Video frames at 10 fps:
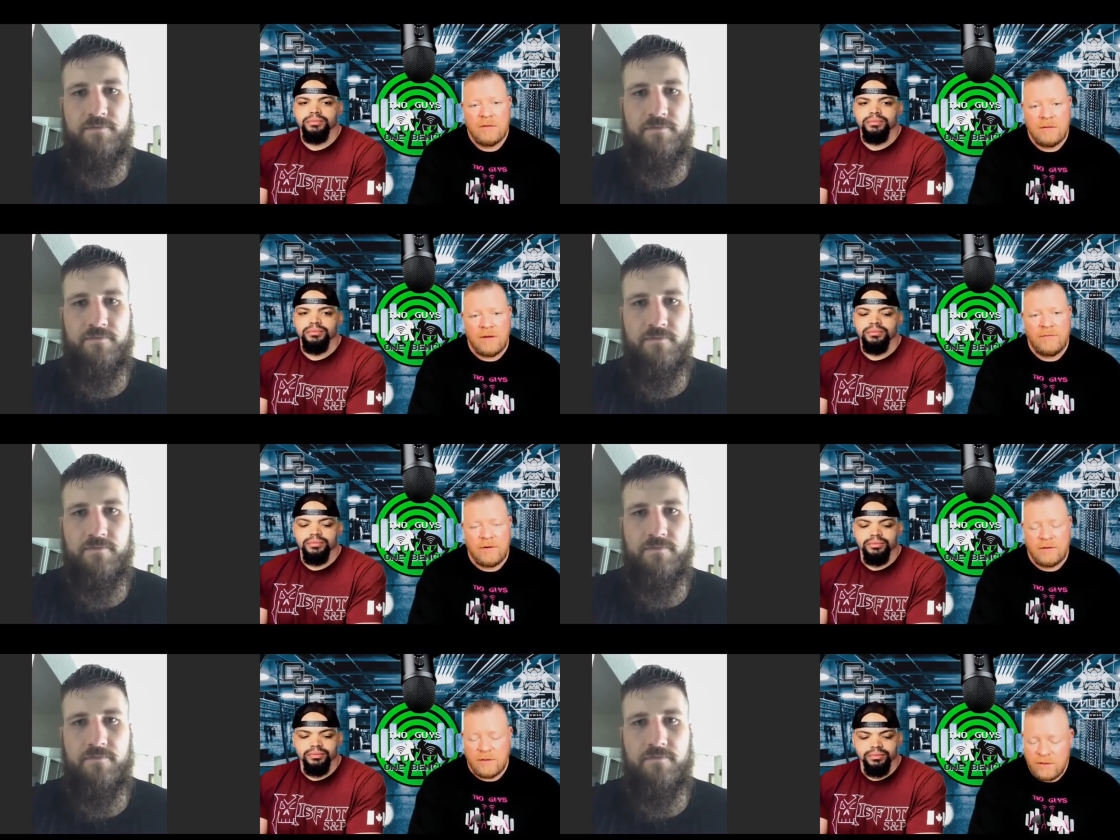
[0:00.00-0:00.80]

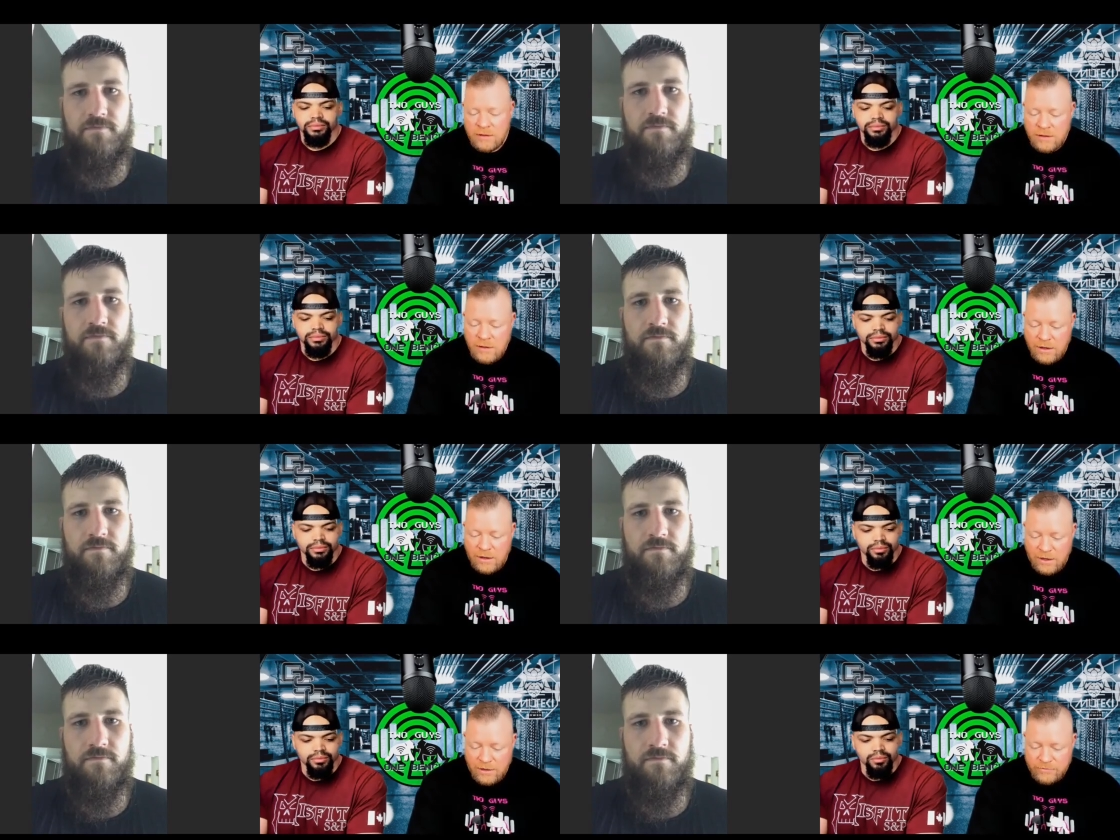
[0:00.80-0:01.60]
Speaker 1: definitely.
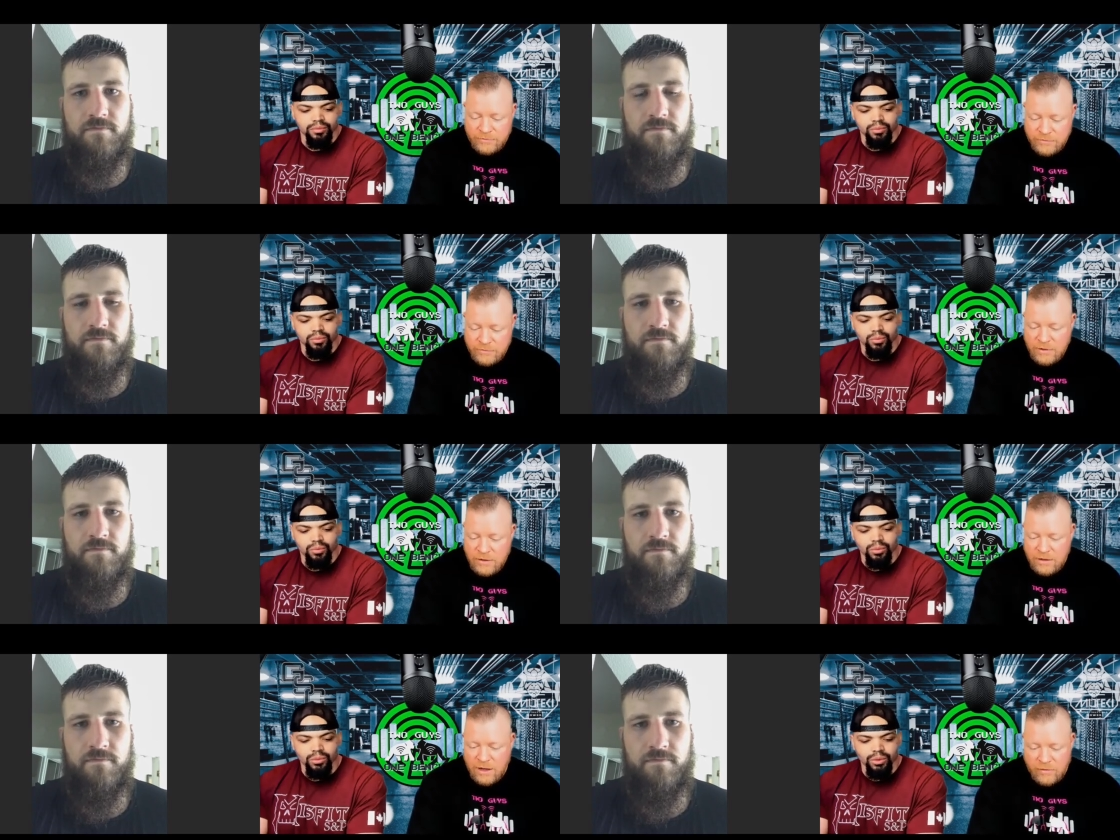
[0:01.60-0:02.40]
Um,
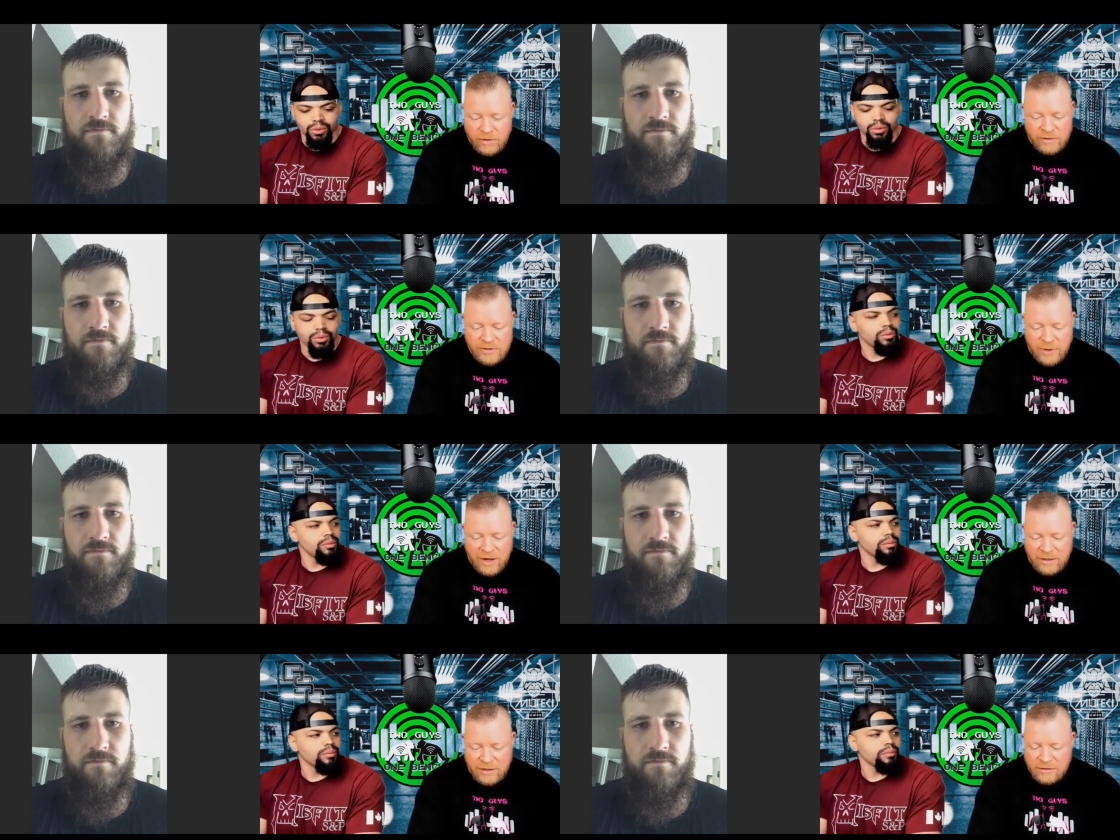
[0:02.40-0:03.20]
yeah, when I was
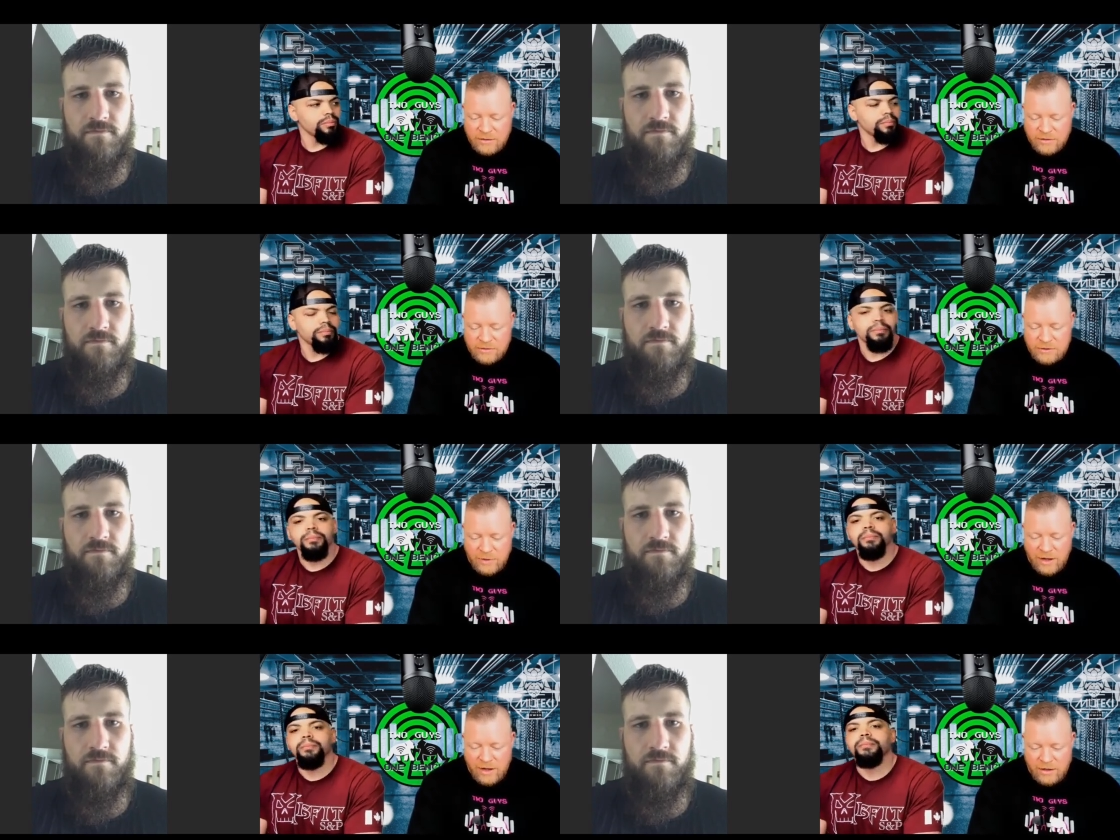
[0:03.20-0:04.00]
back in you know
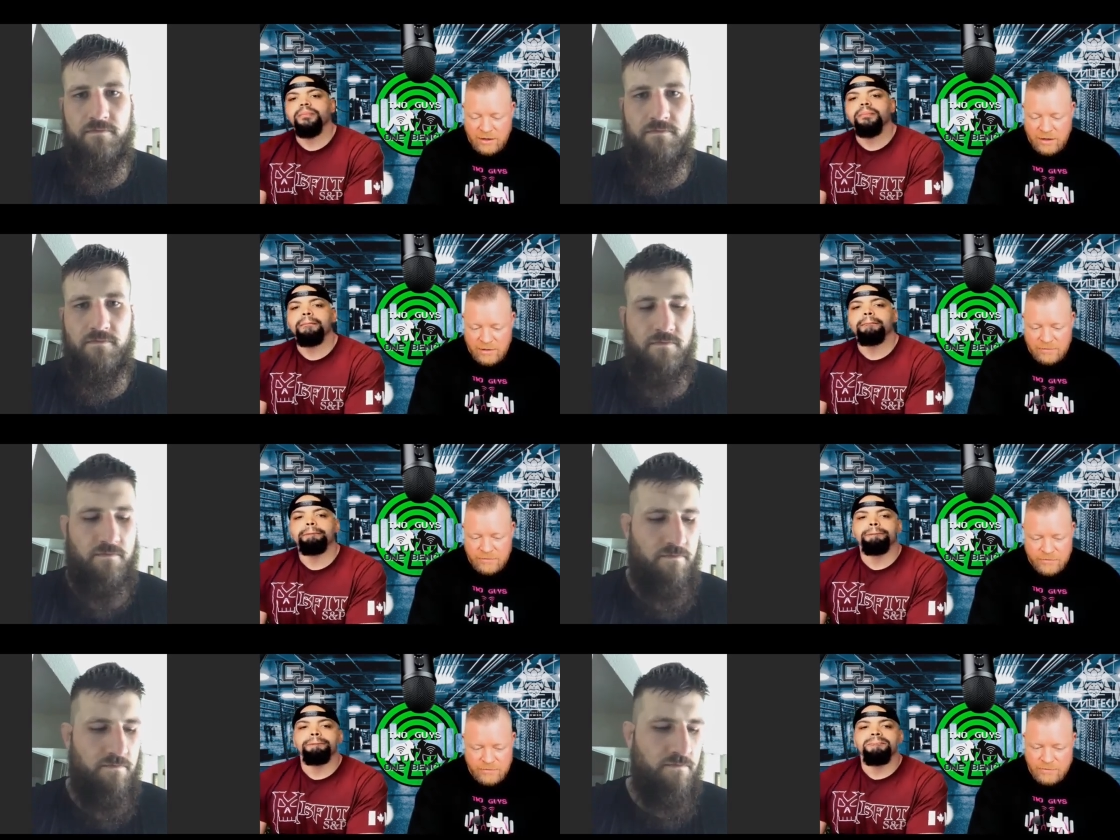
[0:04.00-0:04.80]
Japan um,